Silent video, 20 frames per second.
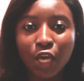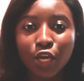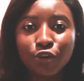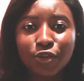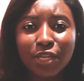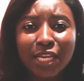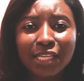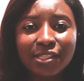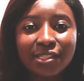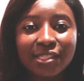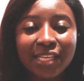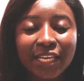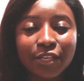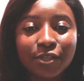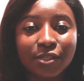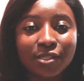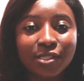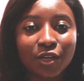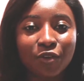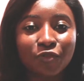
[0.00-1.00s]
You need to take
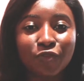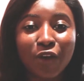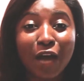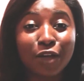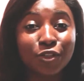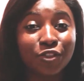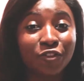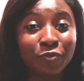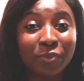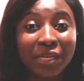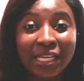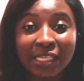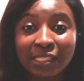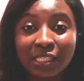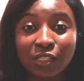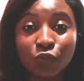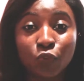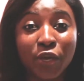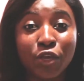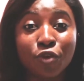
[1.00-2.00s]
yourself out of
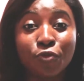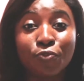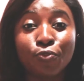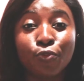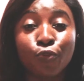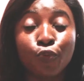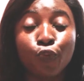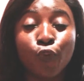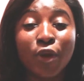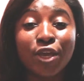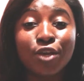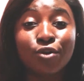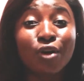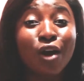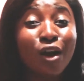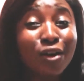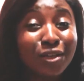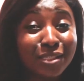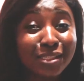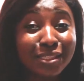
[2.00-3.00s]
places where you
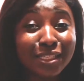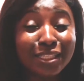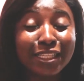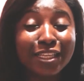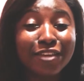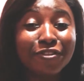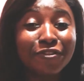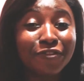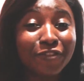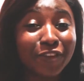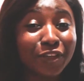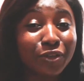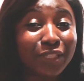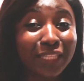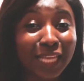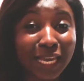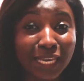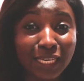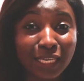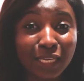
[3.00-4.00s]
constantly feel
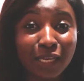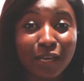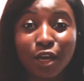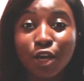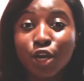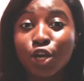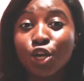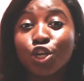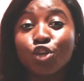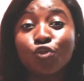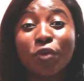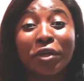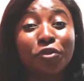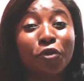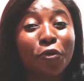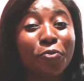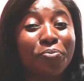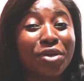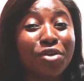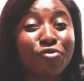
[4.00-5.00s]
like you are
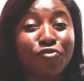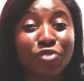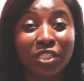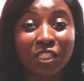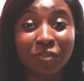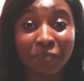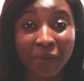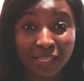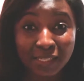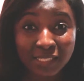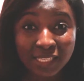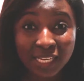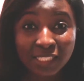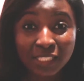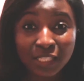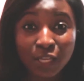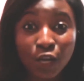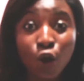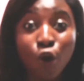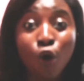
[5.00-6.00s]
not being
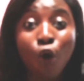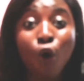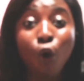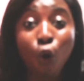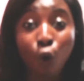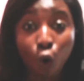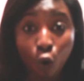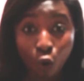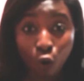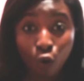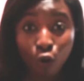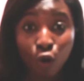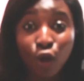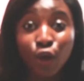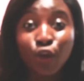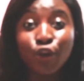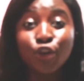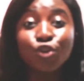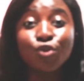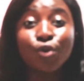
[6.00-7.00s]
respected, or
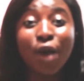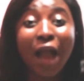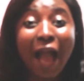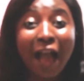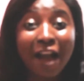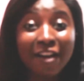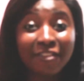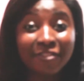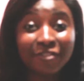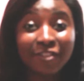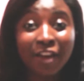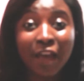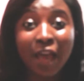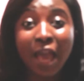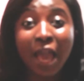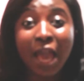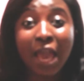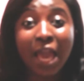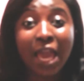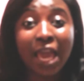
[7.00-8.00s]
you have
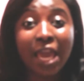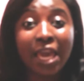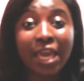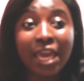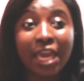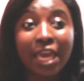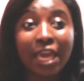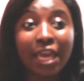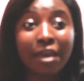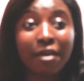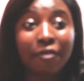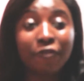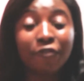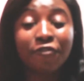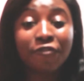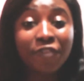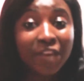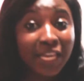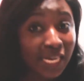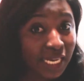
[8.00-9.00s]
a
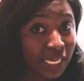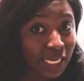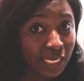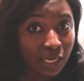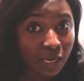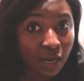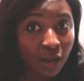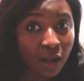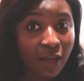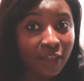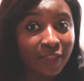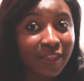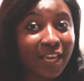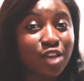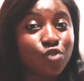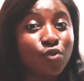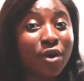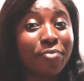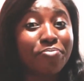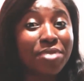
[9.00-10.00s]
feeling
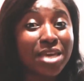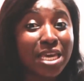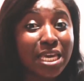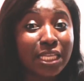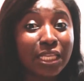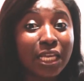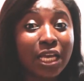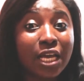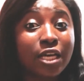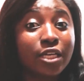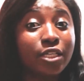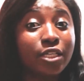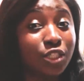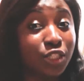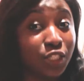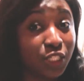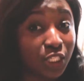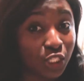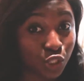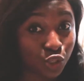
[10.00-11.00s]
that you are being
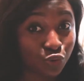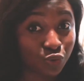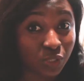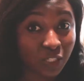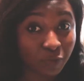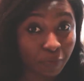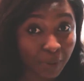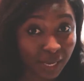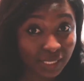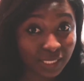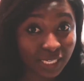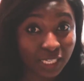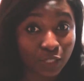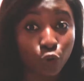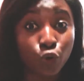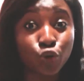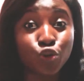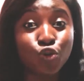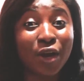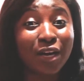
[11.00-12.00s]
disrespected,
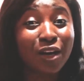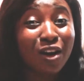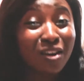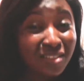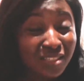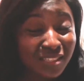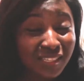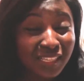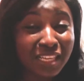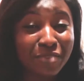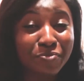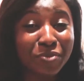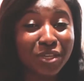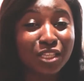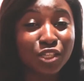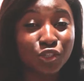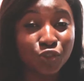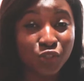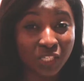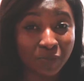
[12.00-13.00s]
or you are constantly being
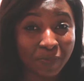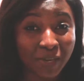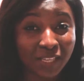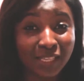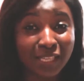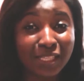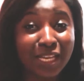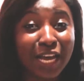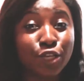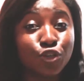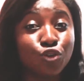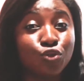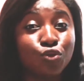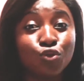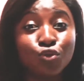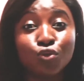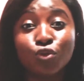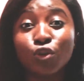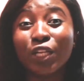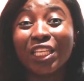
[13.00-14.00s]
disrespected and you
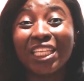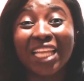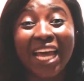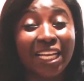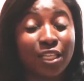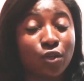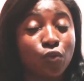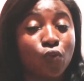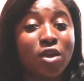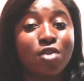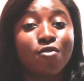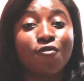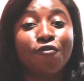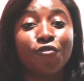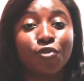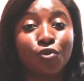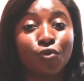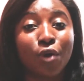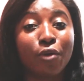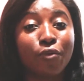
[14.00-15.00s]
do not like the way you
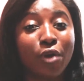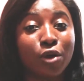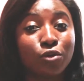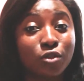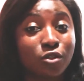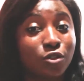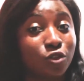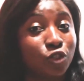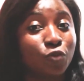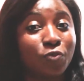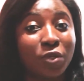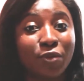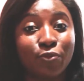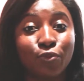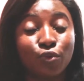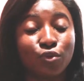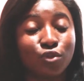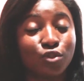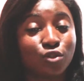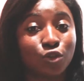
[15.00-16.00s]
feel around such
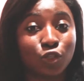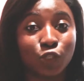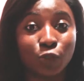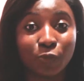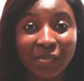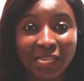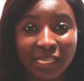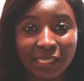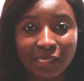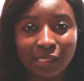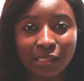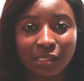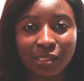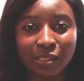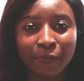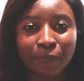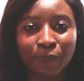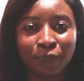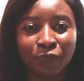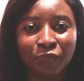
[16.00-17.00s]
people or such places.